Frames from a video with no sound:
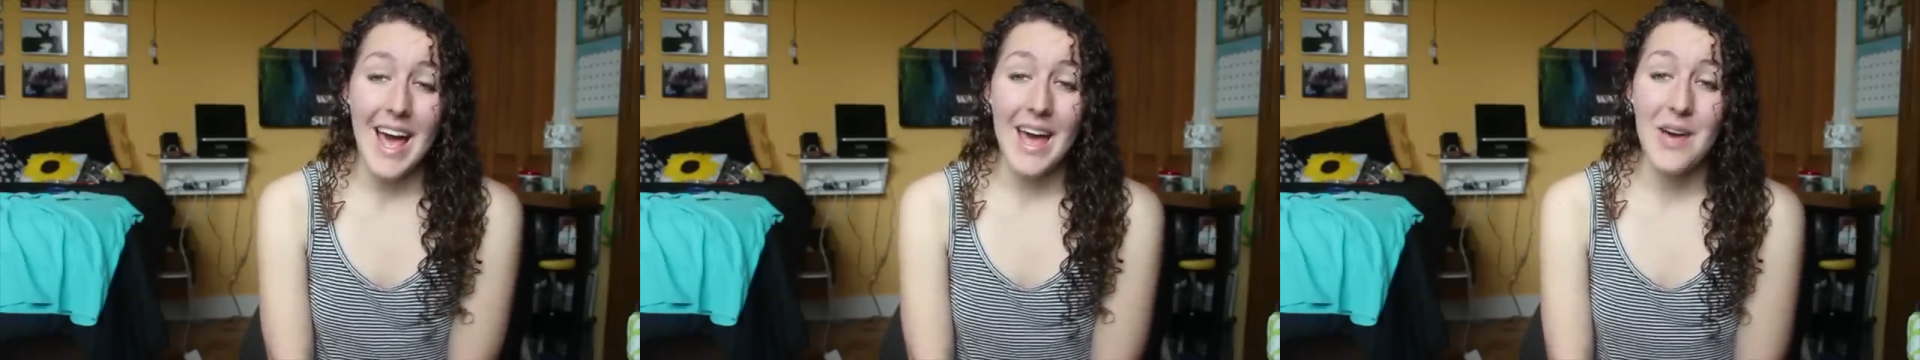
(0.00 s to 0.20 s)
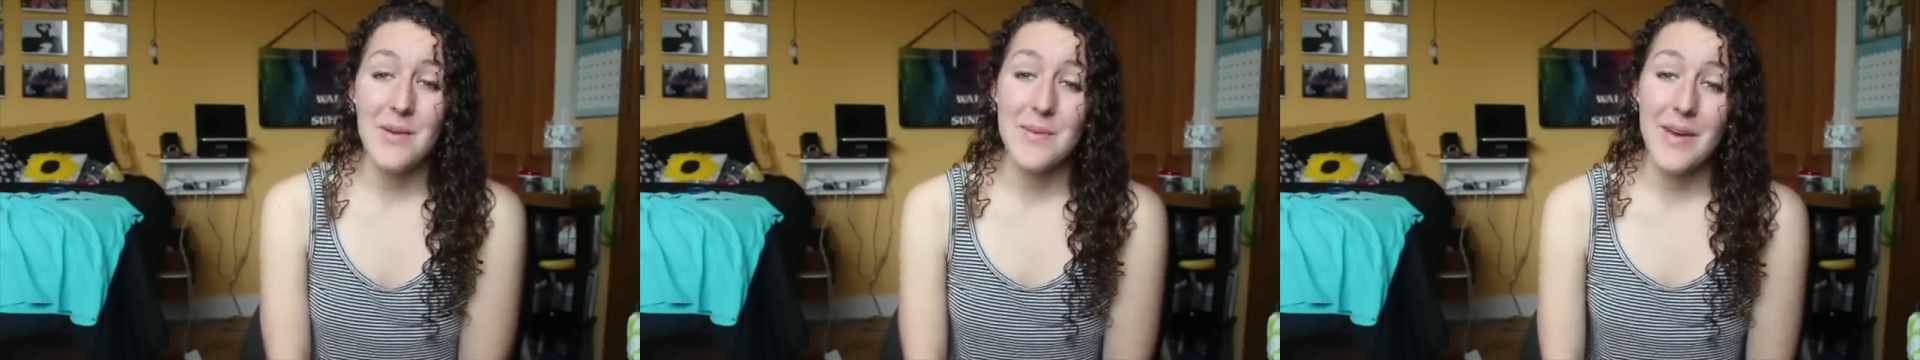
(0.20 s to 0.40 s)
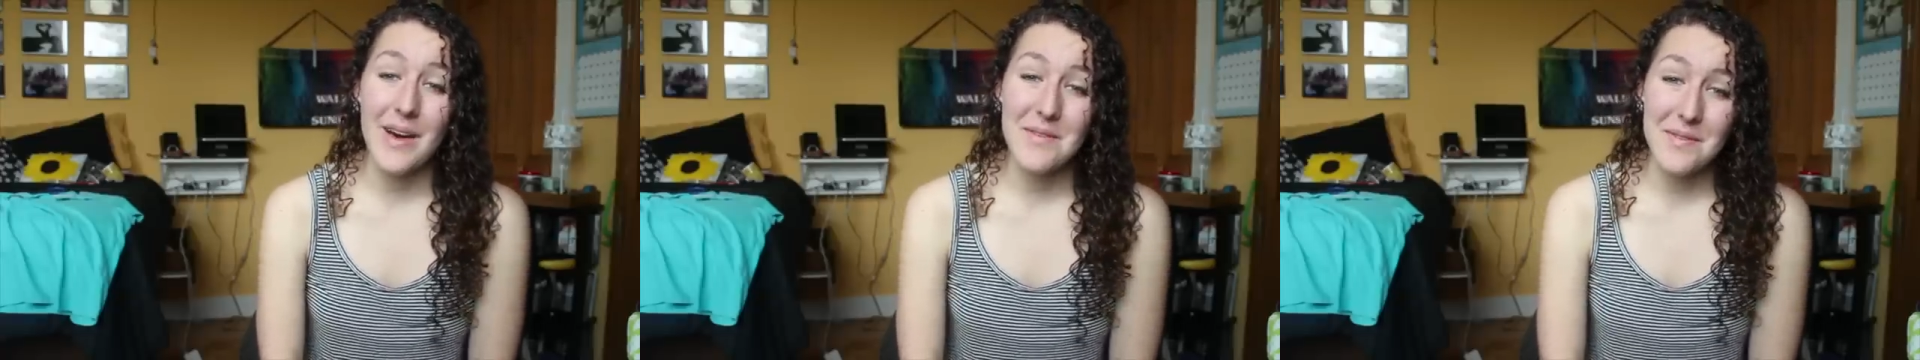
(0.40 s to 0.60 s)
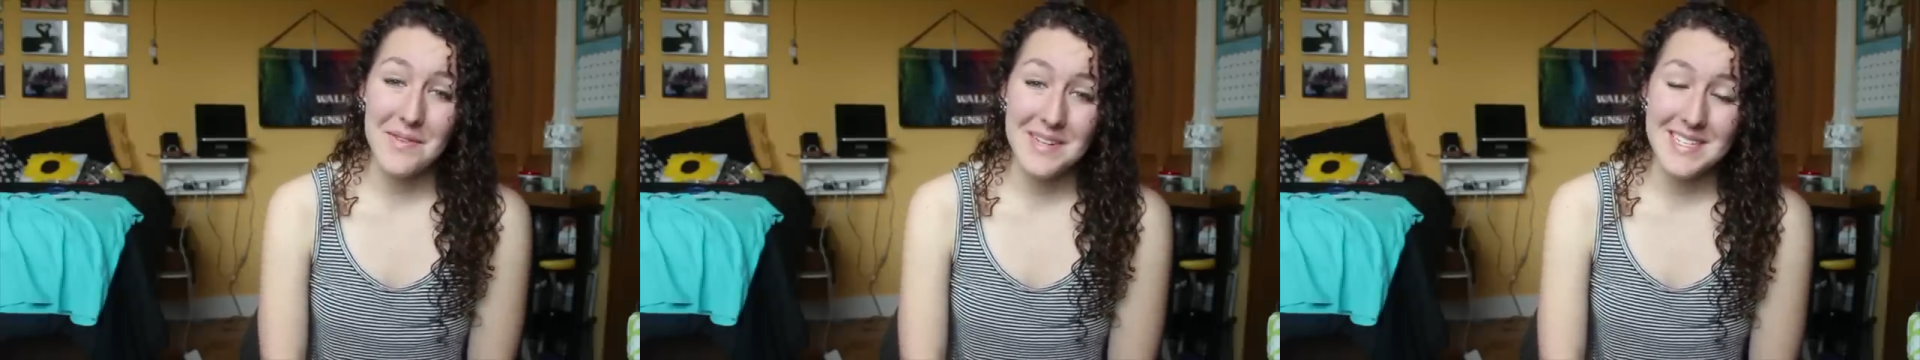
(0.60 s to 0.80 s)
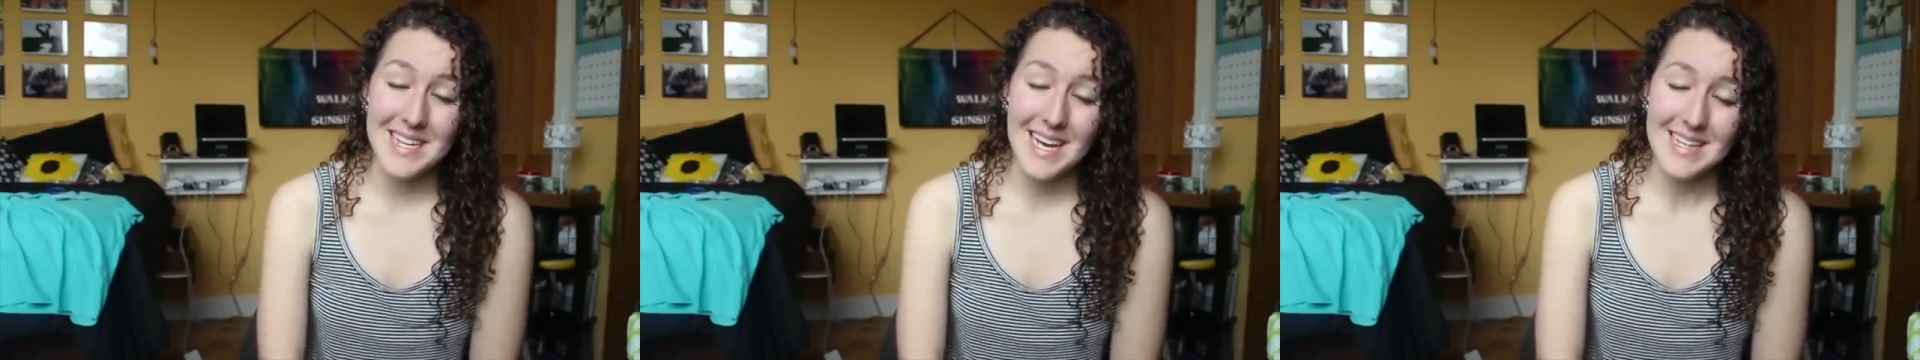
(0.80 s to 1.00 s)
I hope you have a
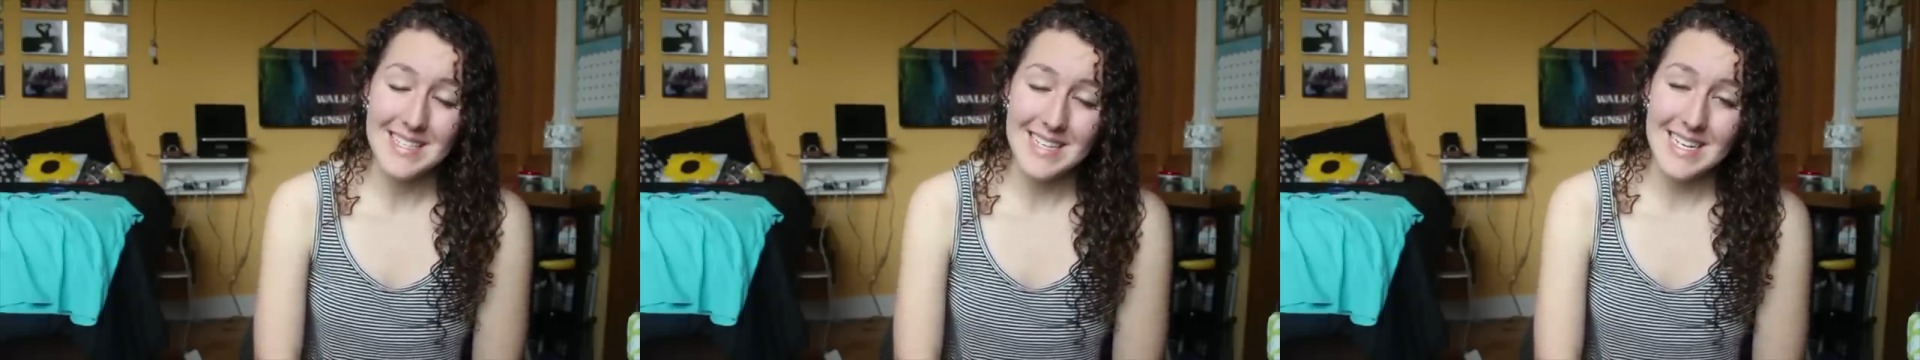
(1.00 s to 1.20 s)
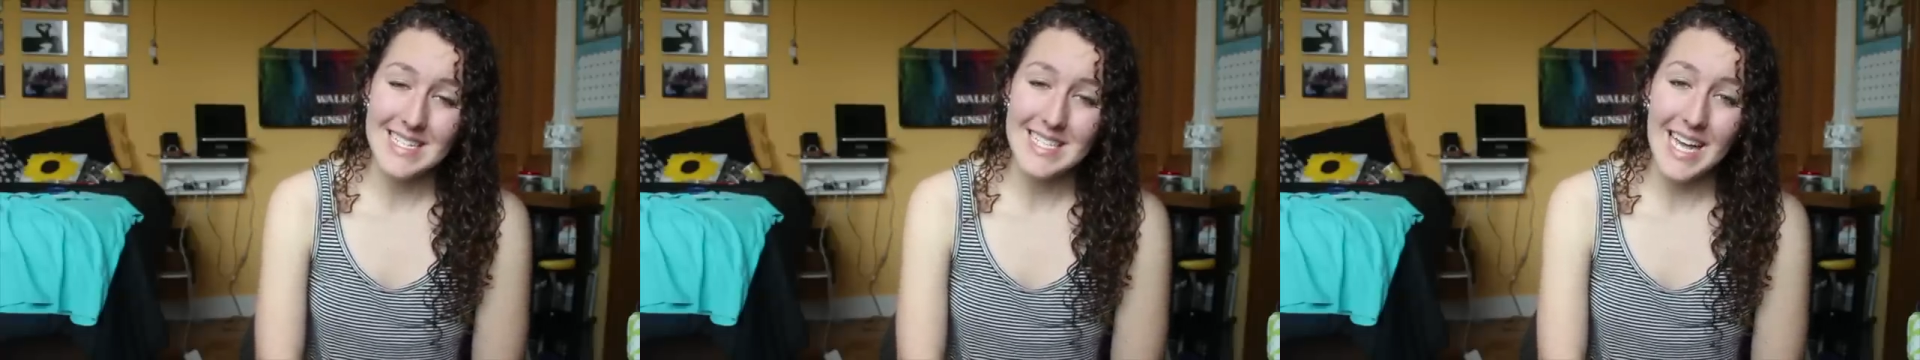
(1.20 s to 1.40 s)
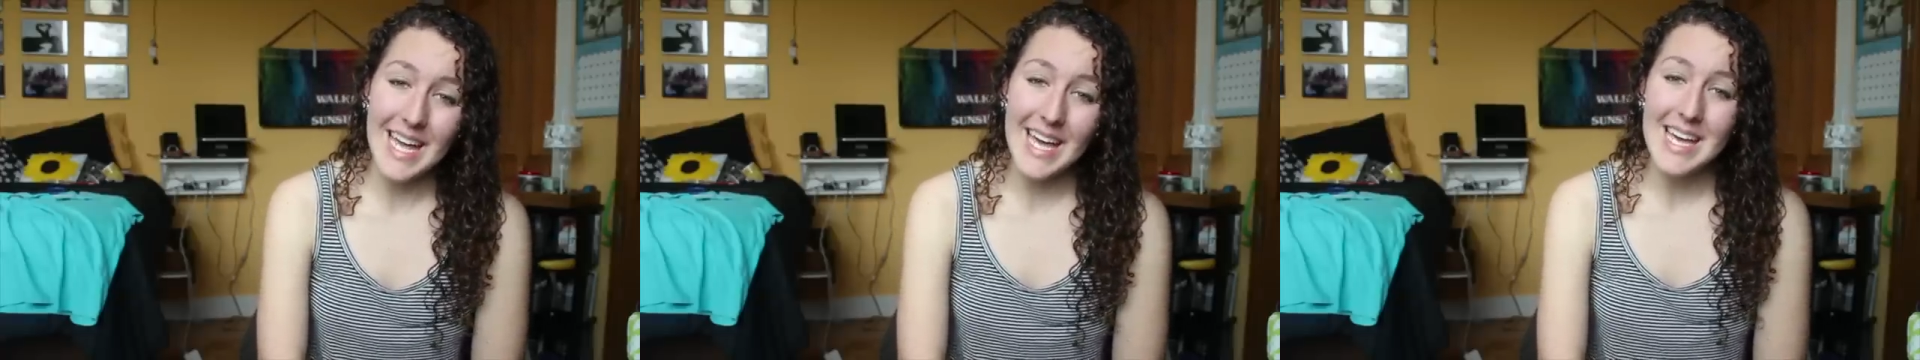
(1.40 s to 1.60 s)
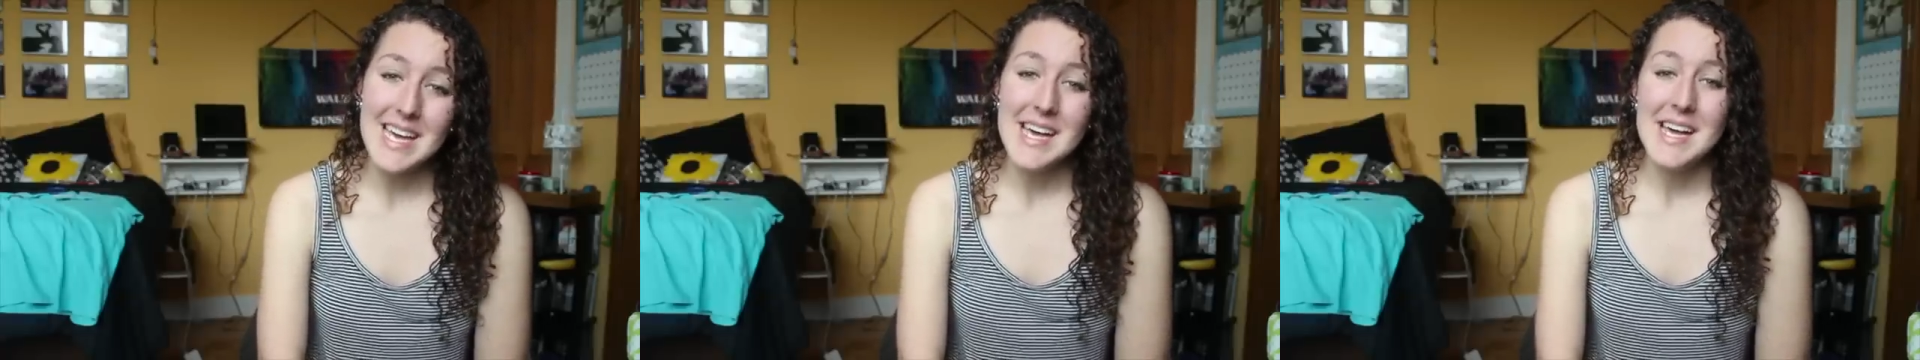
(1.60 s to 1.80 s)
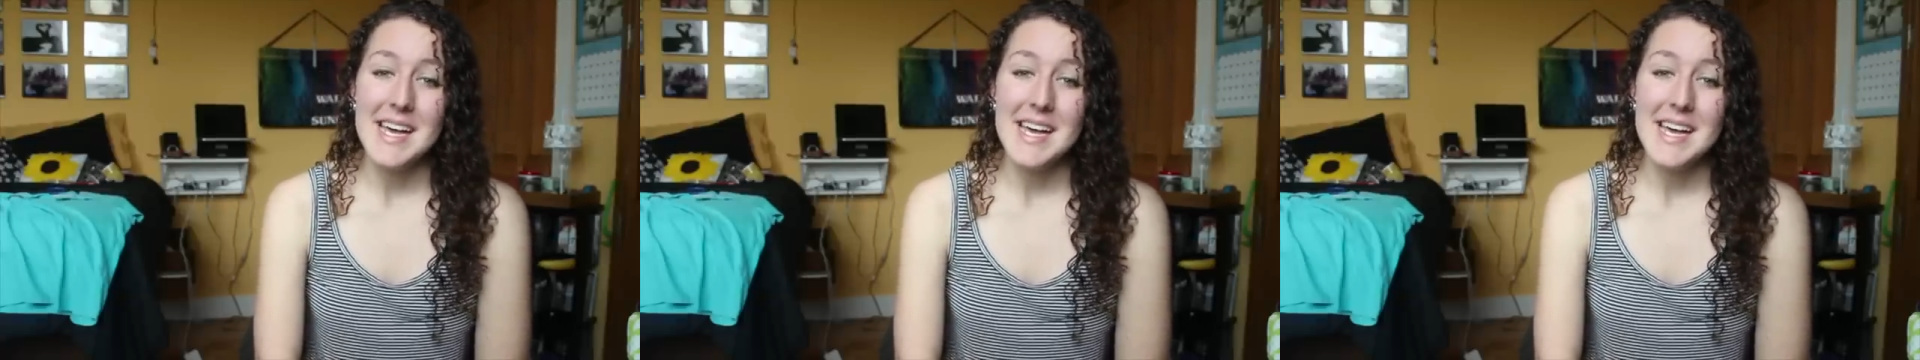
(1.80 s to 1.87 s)
fantastic day,